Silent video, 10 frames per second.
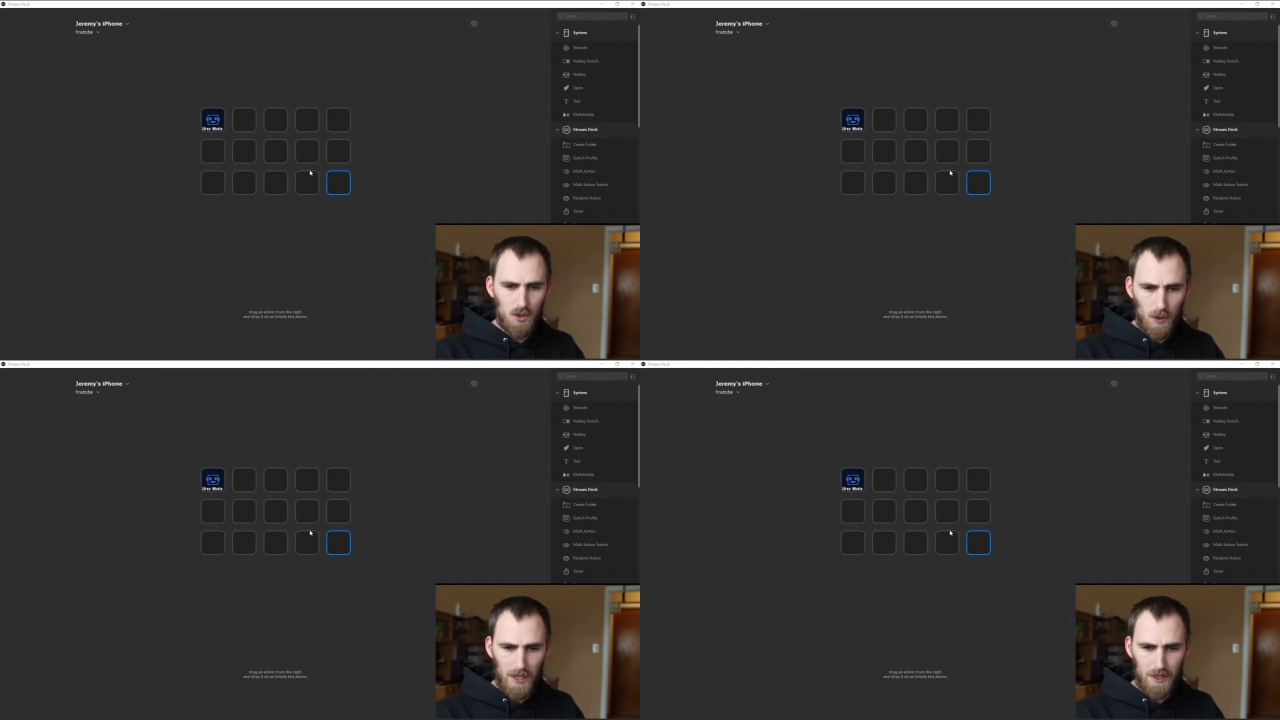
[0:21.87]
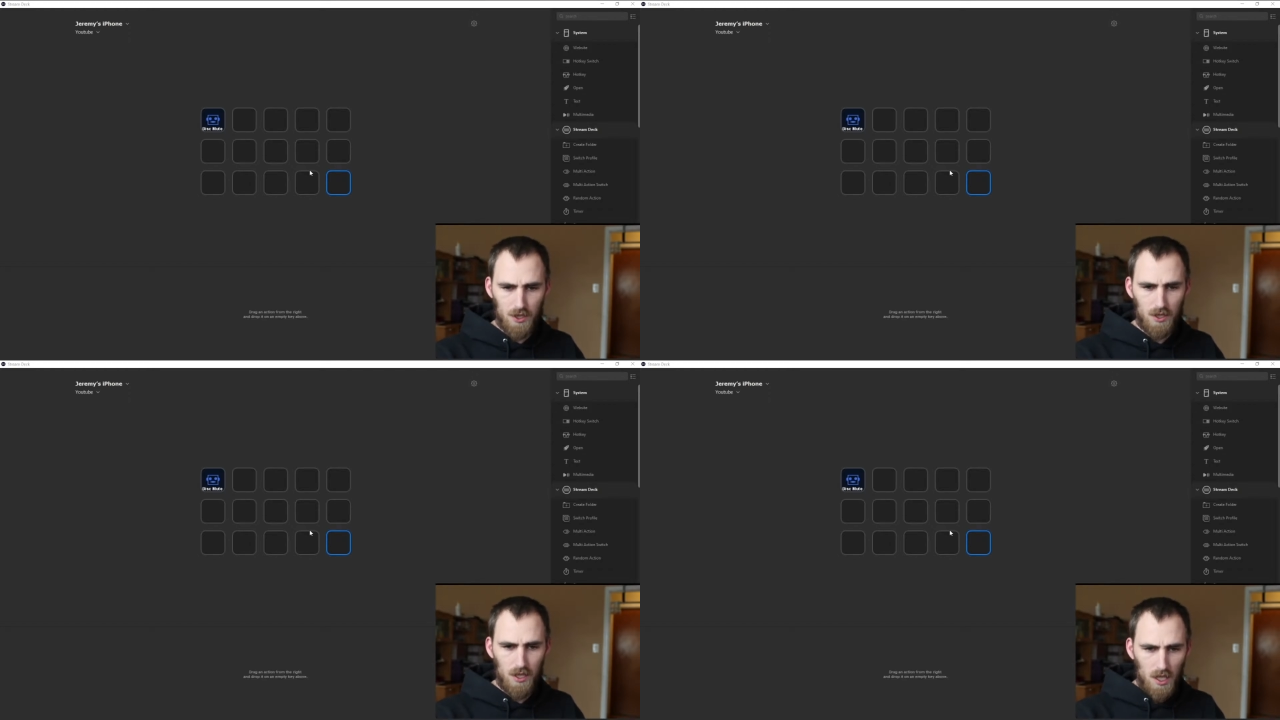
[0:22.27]

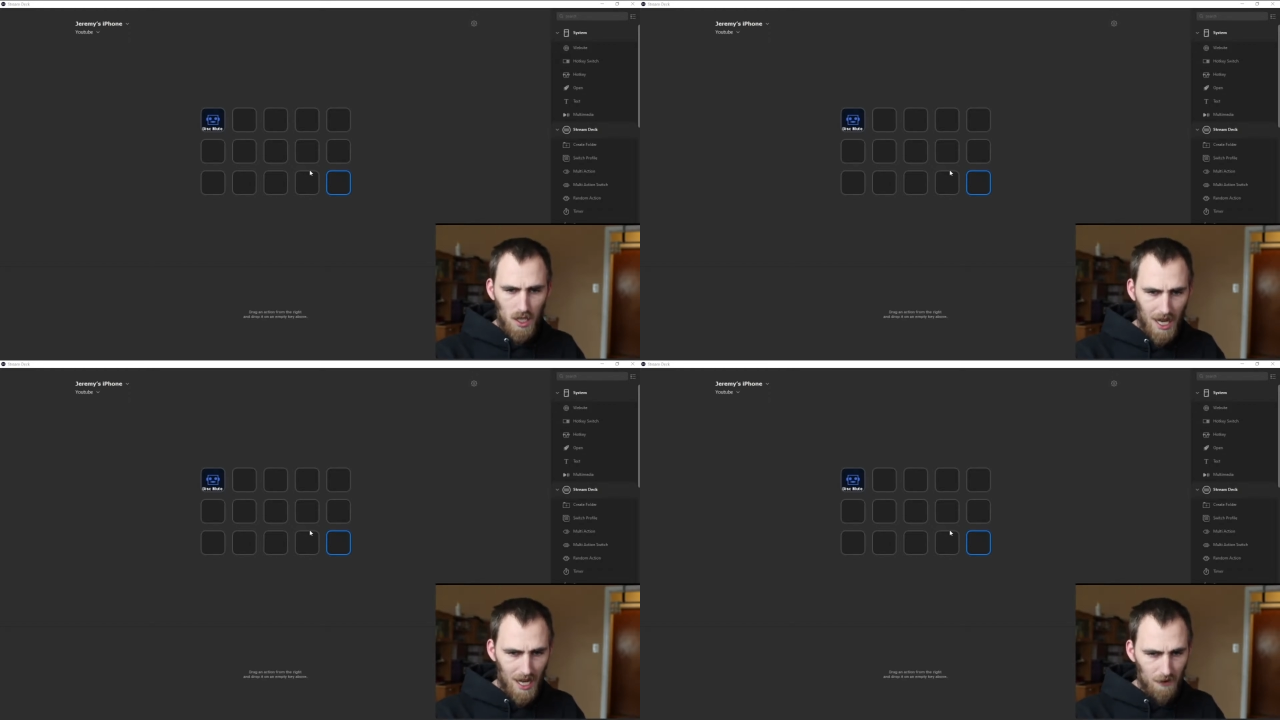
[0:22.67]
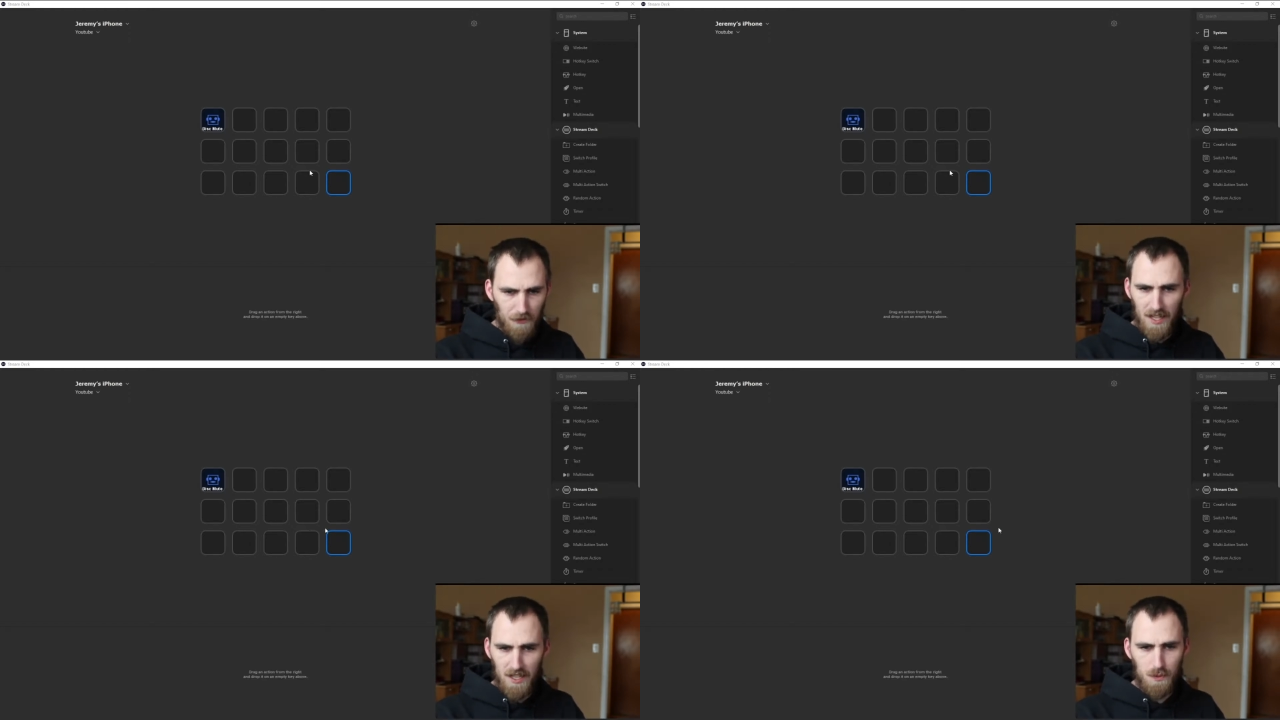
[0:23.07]
Twitch,
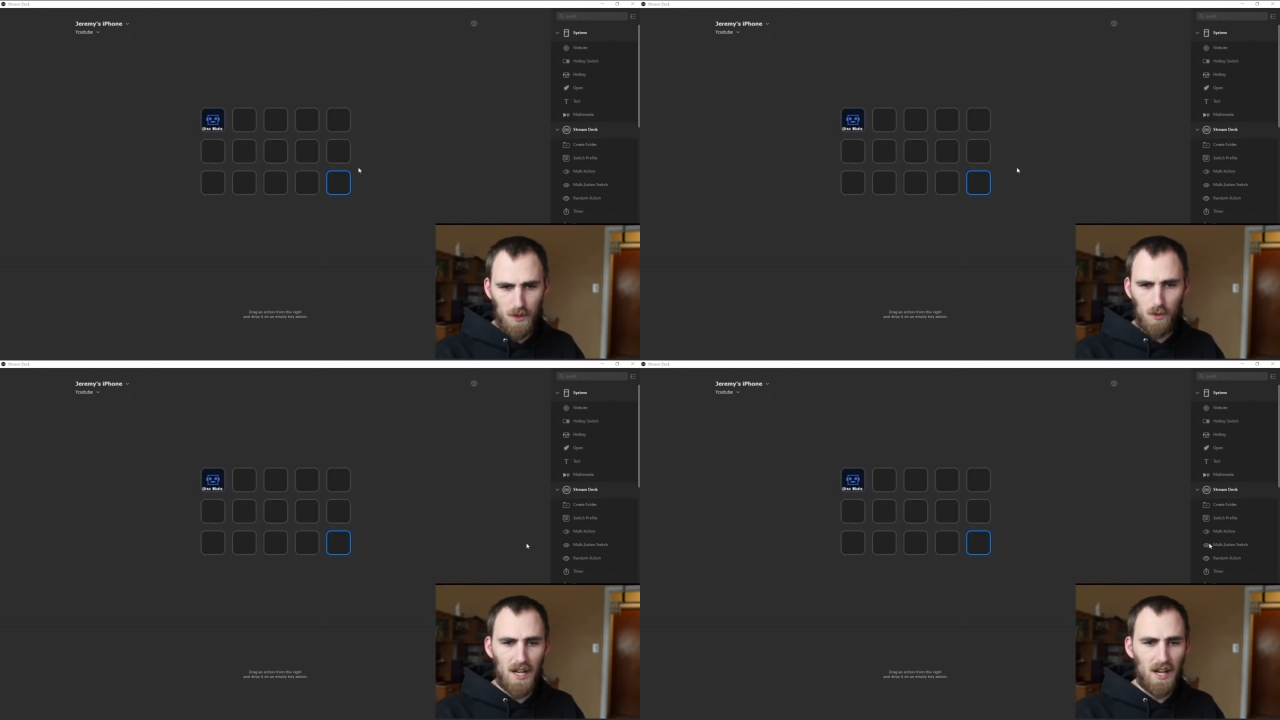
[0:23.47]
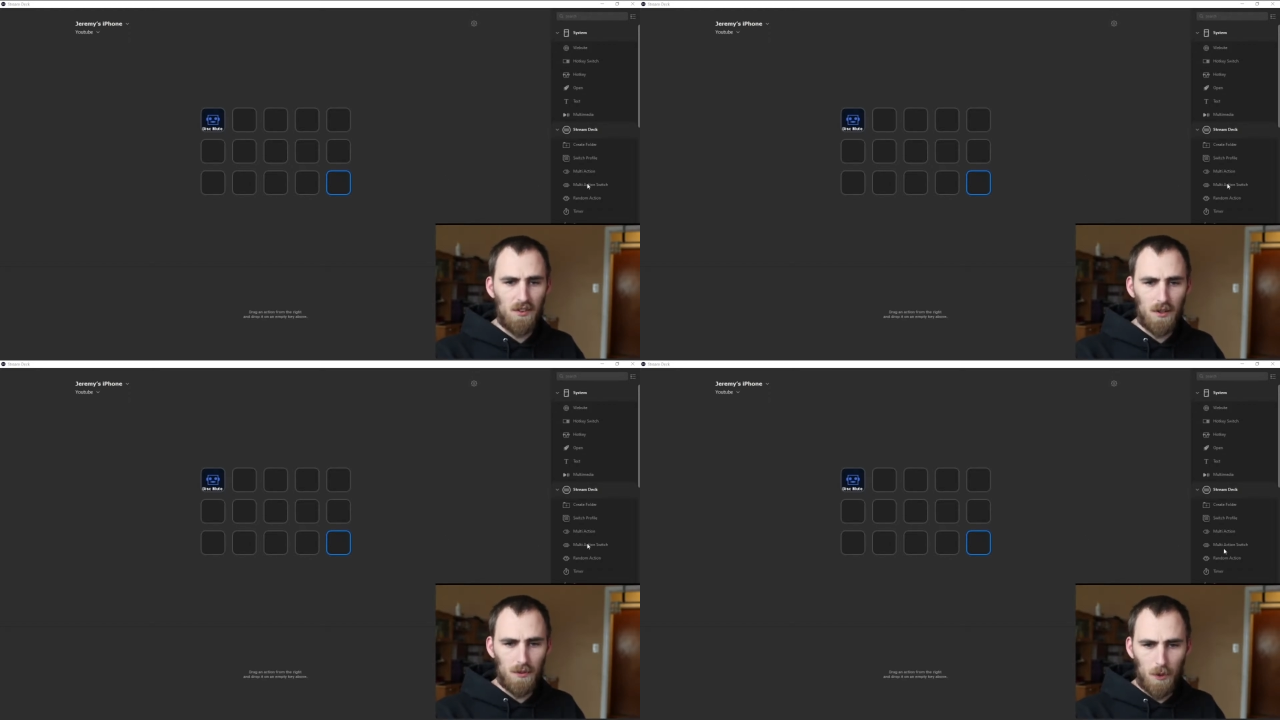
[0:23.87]
Facebook,
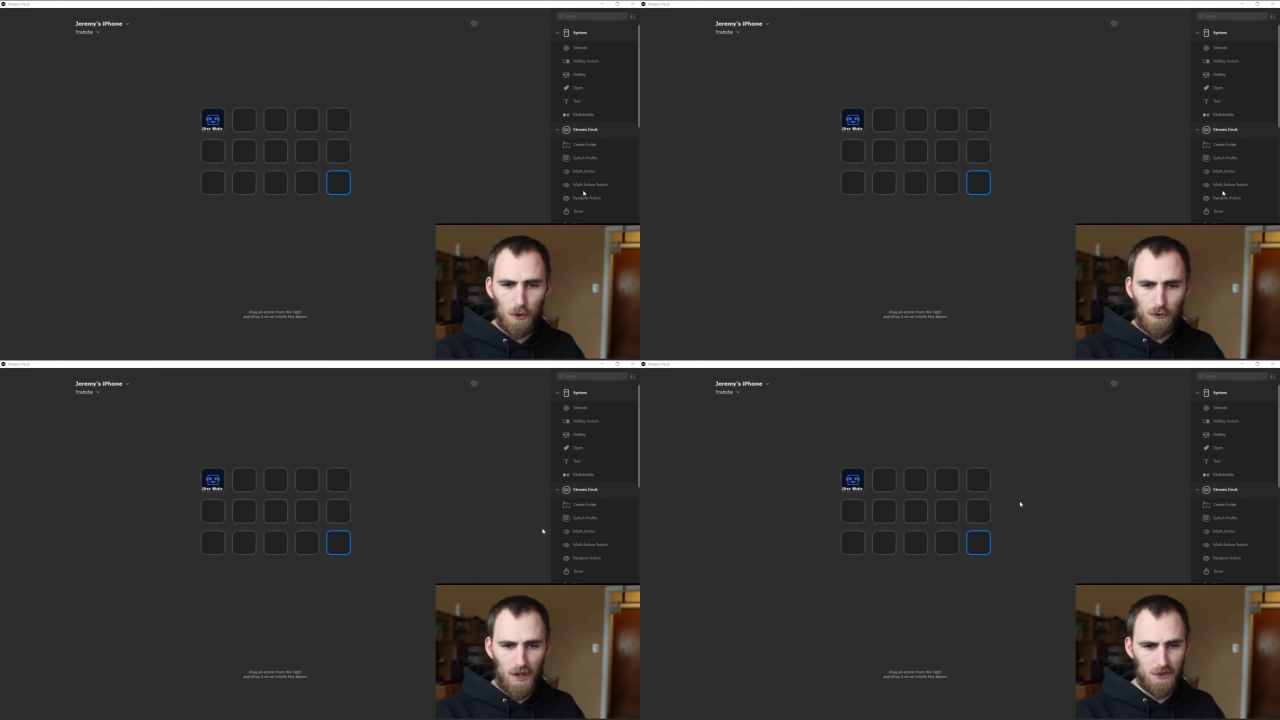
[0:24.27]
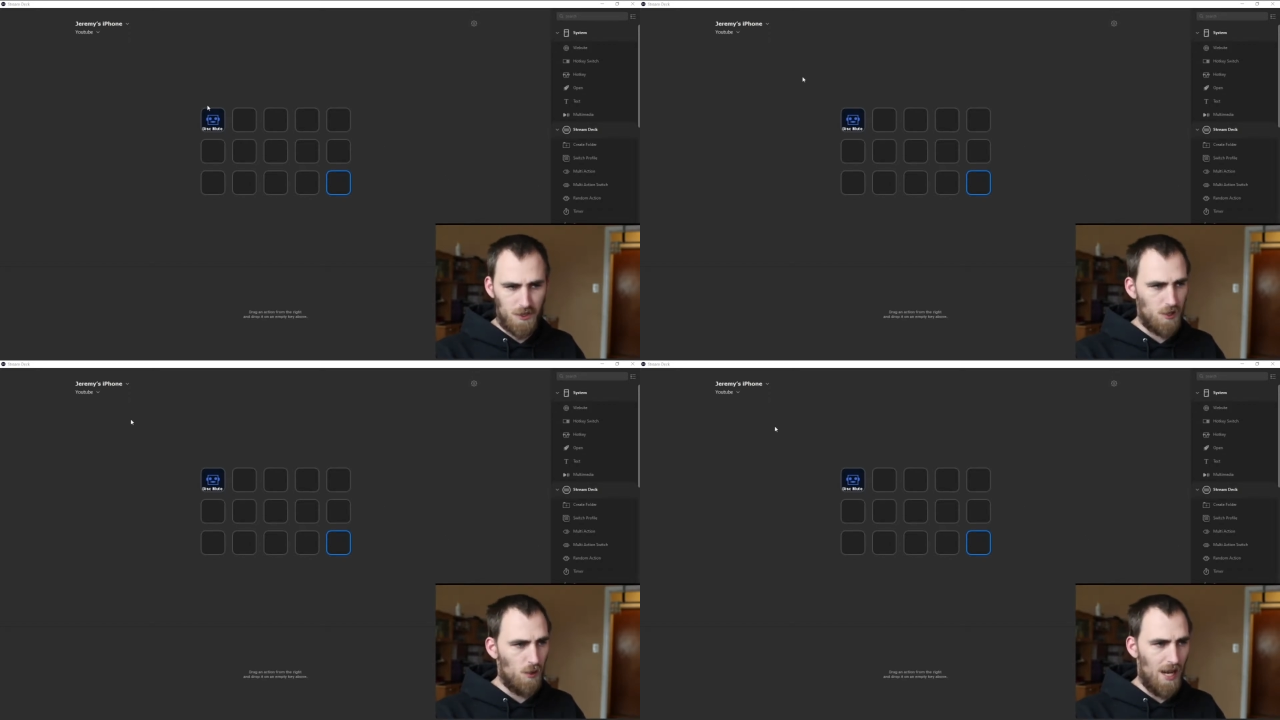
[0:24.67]
whatever profiles
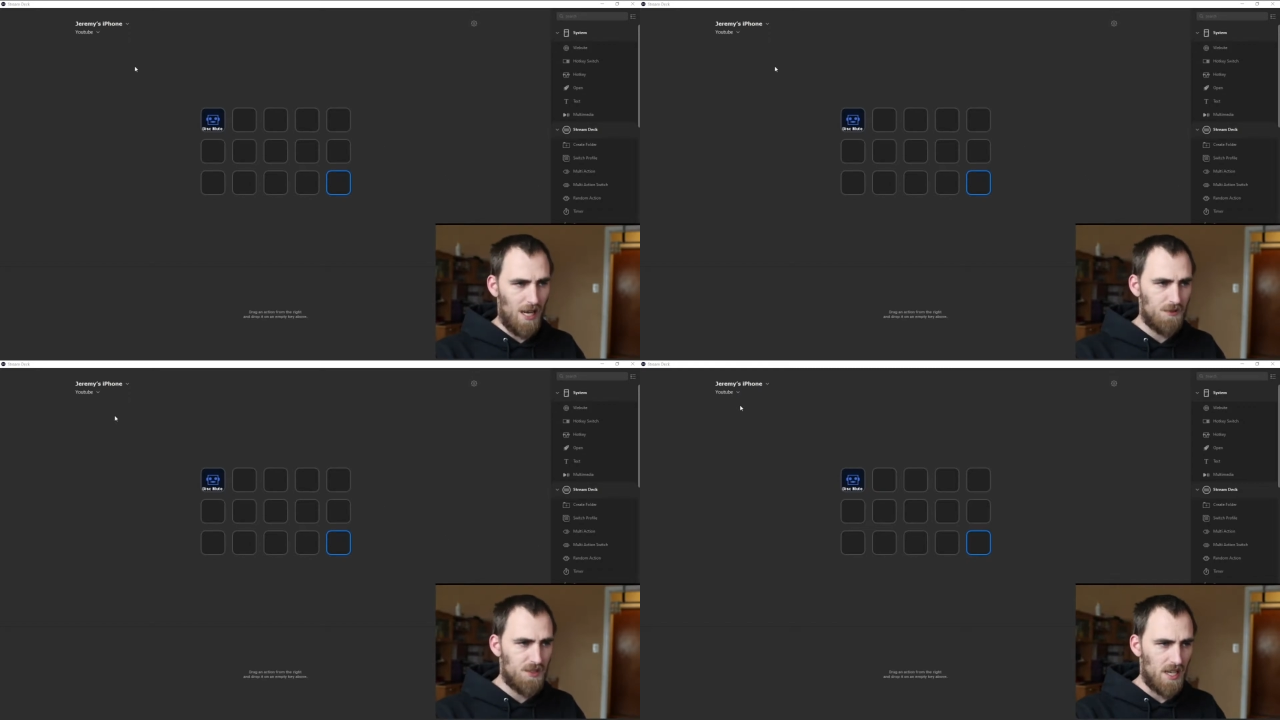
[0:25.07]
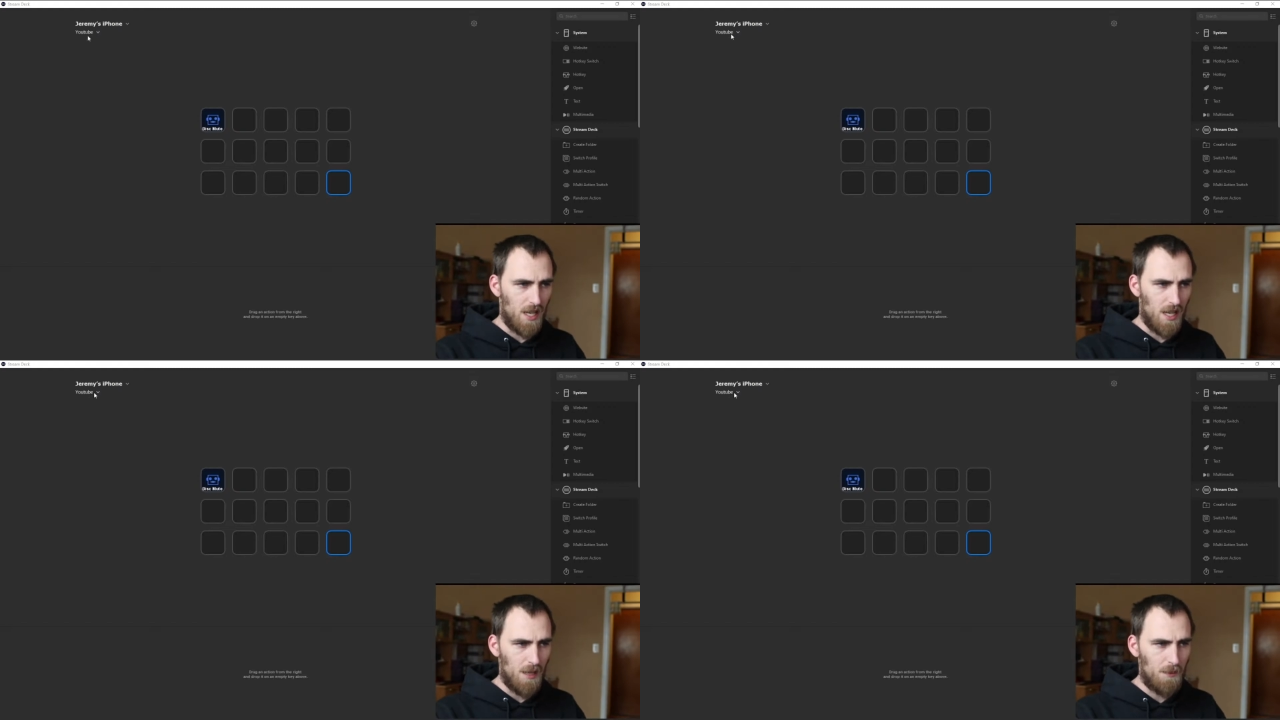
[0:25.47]
you have set
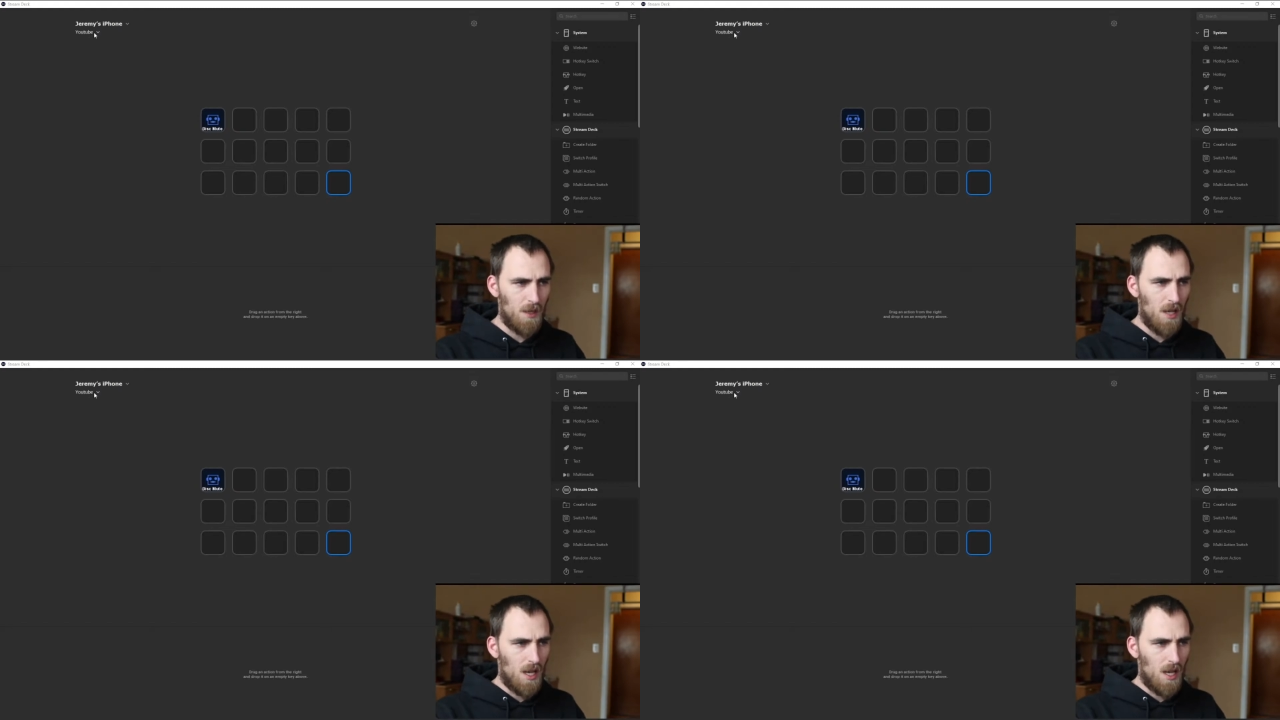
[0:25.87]
up.